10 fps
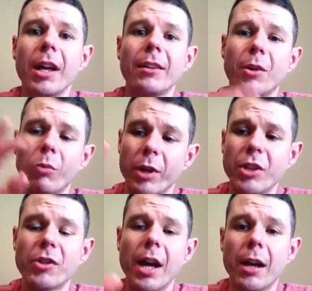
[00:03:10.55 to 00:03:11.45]
to
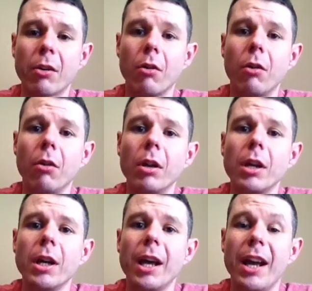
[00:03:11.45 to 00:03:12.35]
reach that goal
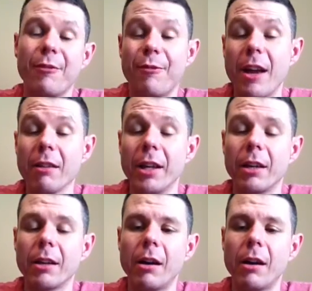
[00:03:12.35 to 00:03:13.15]
and failing.